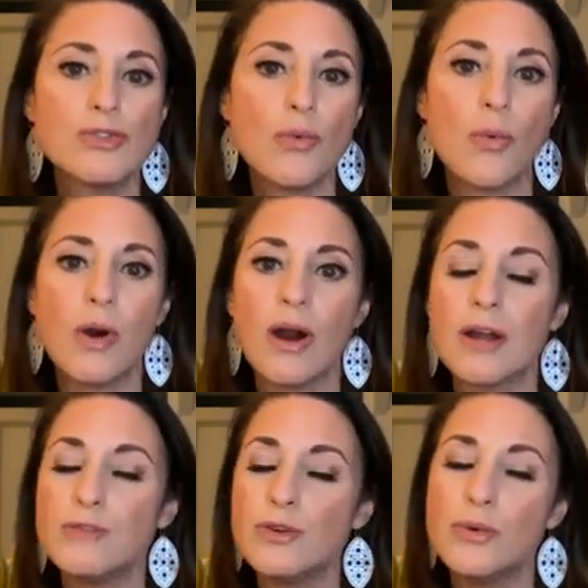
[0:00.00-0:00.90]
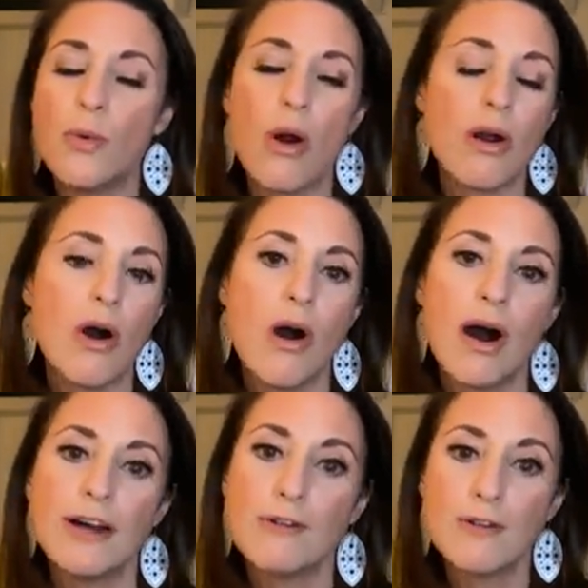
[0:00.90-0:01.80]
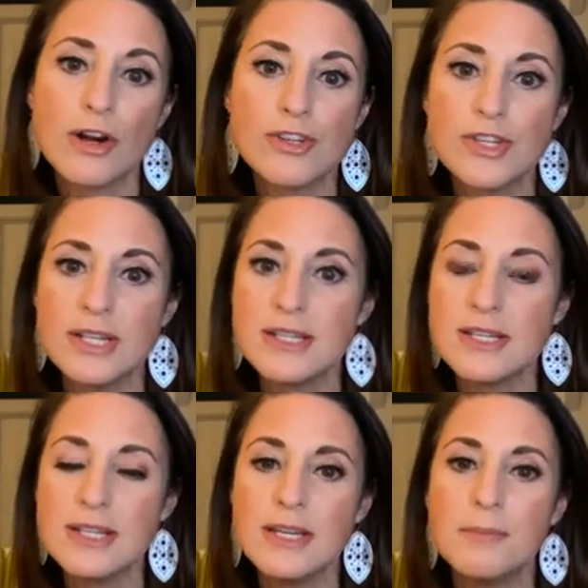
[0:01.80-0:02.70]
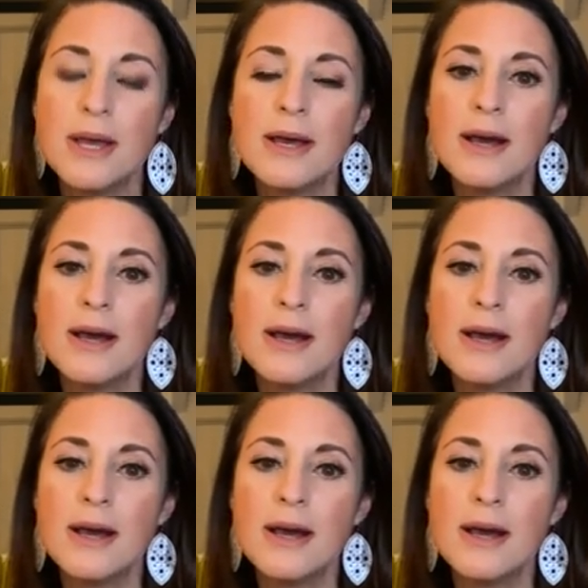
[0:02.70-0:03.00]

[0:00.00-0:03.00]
or if you are on a varsity team,